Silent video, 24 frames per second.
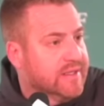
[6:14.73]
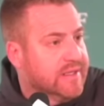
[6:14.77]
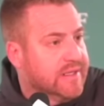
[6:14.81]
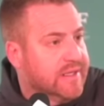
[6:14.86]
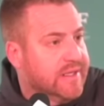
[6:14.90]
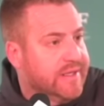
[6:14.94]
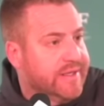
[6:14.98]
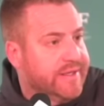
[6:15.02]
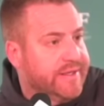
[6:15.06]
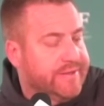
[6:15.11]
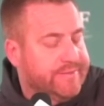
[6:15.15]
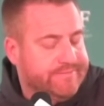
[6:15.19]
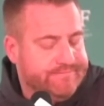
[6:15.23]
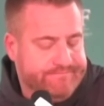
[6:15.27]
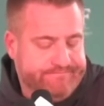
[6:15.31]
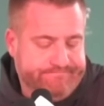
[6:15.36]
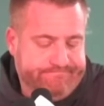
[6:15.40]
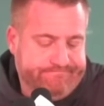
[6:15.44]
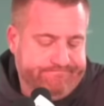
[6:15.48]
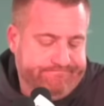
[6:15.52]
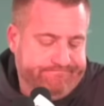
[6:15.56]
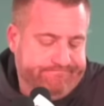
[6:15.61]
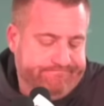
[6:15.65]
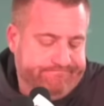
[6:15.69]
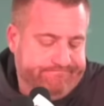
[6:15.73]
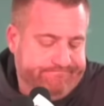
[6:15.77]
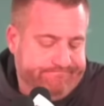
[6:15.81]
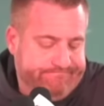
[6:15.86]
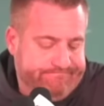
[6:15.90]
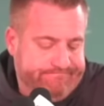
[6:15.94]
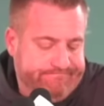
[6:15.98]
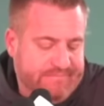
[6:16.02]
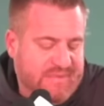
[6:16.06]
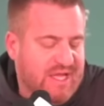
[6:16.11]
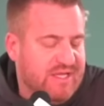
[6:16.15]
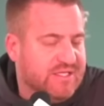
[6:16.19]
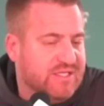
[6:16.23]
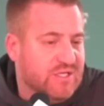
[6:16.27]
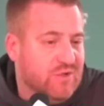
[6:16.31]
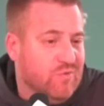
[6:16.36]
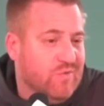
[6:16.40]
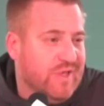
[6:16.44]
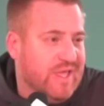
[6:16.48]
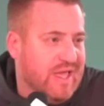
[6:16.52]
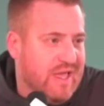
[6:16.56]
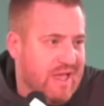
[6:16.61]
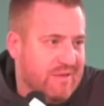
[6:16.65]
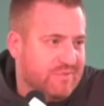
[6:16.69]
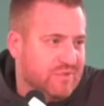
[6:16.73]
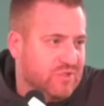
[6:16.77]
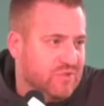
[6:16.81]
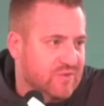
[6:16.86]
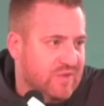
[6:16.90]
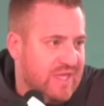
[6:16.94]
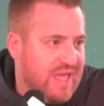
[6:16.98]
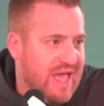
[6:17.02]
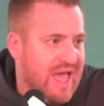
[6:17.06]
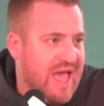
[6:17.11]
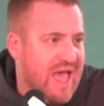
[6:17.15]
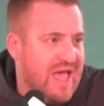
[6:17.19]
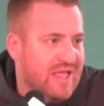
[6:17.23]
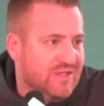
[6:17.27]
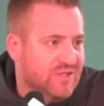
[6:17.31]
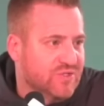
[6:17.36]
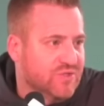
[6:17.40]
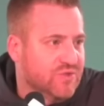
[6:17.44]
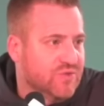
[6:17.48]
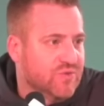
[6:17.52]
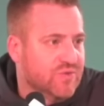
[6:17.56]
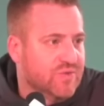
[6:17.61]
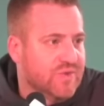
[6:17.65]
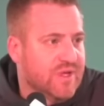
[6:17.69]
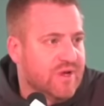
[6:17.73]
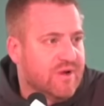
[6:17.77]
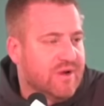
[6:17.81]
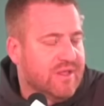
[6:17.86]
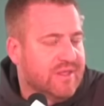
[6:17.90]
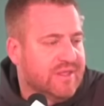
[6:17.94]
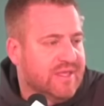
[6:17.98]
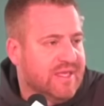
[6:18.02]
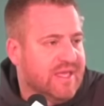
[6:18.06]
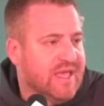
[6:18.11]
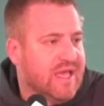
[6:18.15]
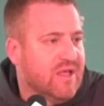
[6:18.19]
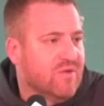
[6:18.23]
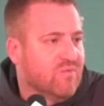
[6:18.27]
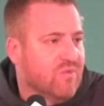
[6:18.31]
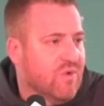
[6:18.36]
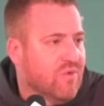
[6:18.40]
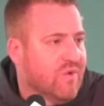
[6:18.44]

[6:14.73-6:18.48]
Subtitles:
until we absolutely had to there at the end,